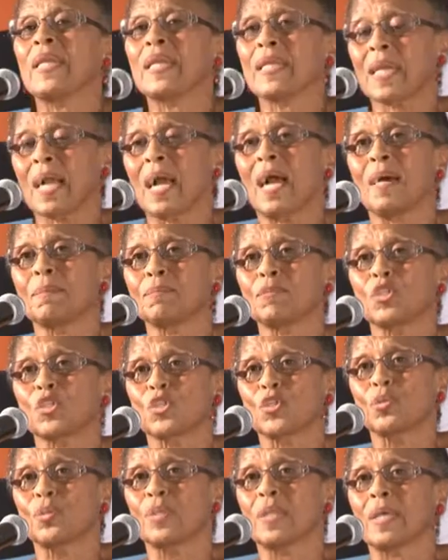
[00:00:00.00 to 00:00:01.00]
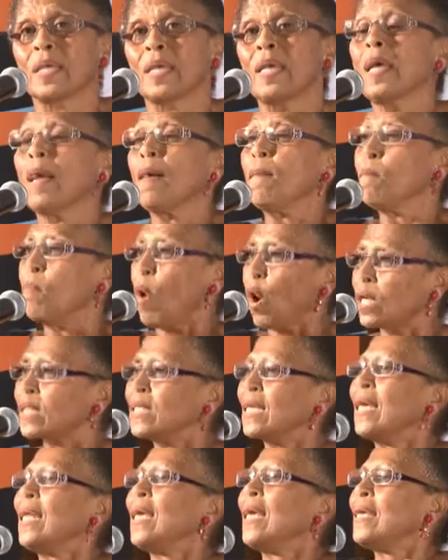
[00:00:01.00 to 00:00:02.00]
it comes to the
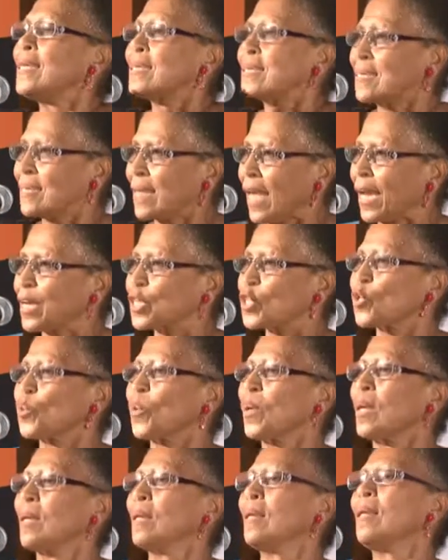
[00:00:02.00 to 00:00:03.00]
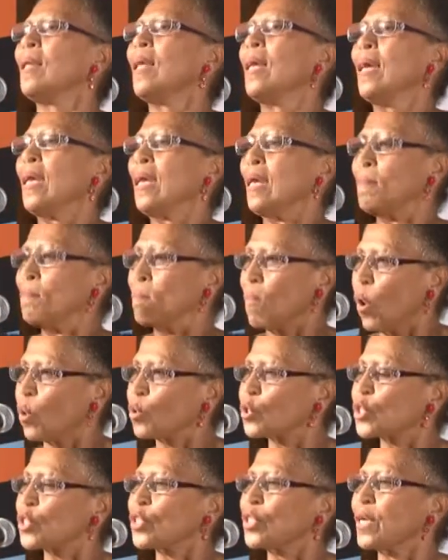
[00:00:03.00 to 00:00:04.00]
bodily, sexual,
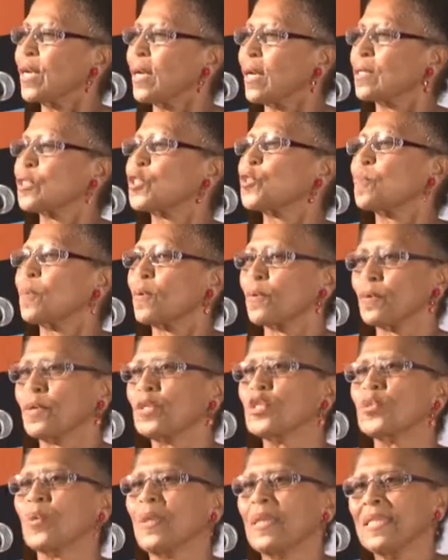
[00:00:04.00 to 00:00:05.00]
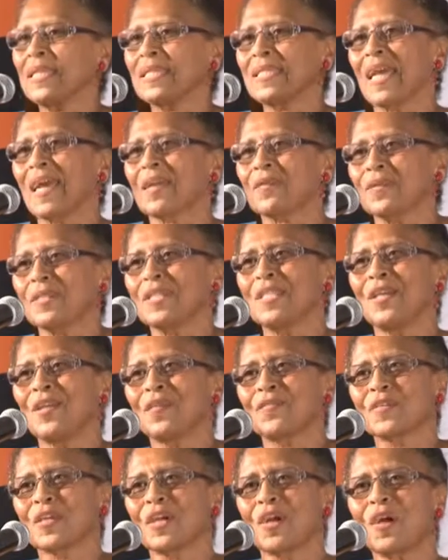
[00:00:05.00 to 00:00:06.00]
emotional, spiritual integrity
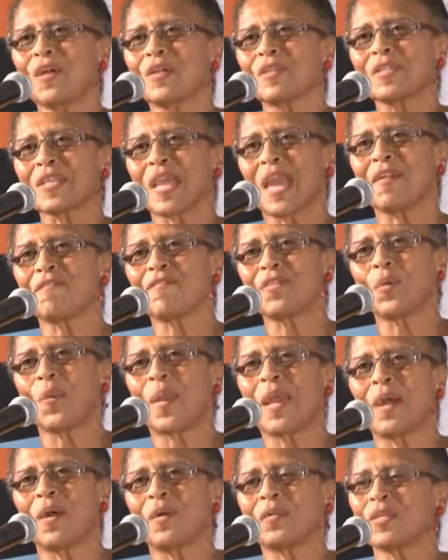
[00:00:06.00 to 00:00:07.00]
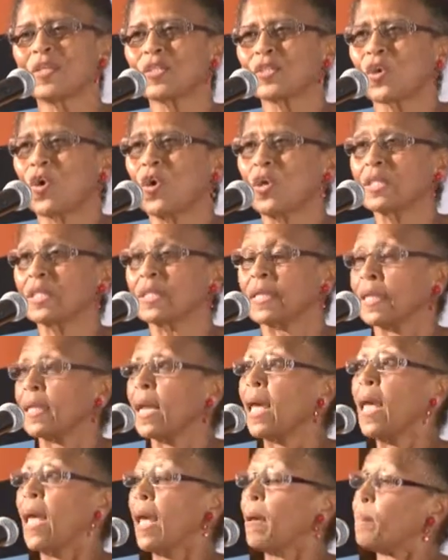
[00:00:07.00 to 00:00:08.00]
of girls everywhere on this continent.
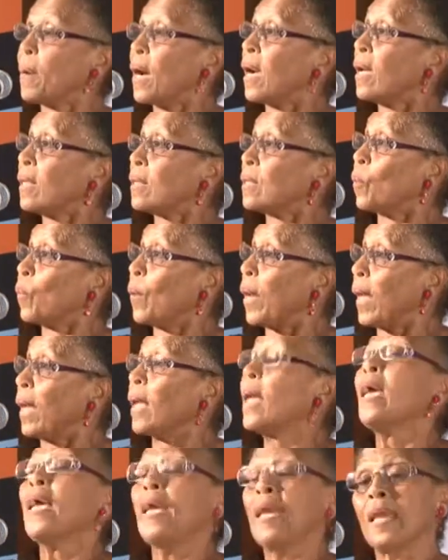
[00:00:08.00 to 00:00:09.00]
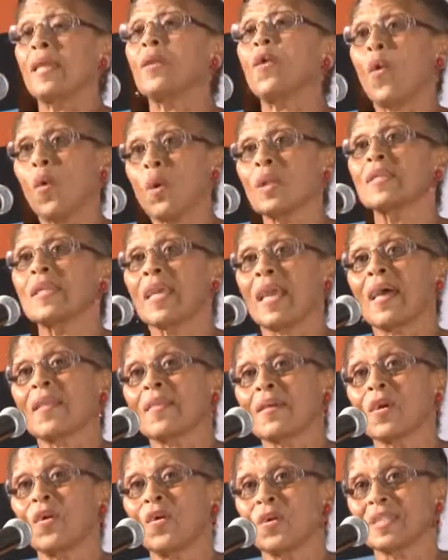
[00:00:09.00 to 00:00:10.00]
And by the way, in all the
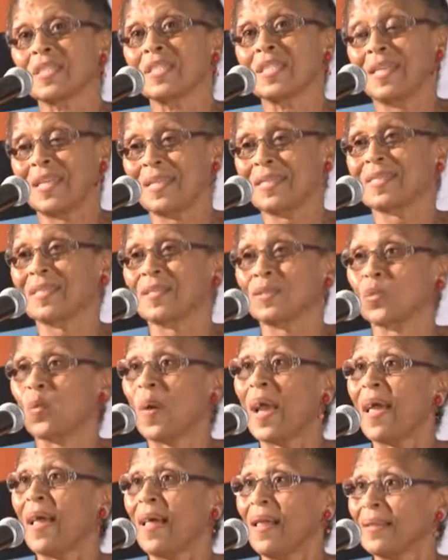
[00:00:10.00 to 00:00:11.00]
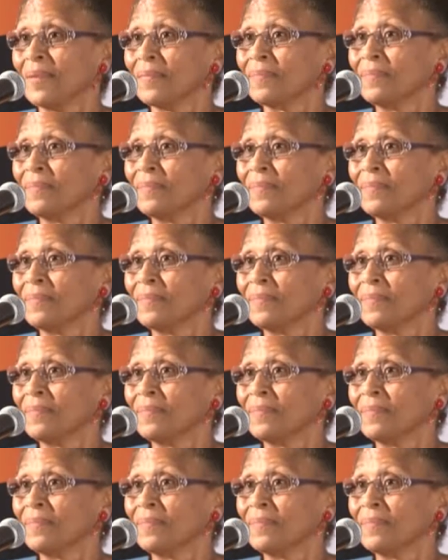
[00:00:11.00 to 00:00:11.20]
other continents as well.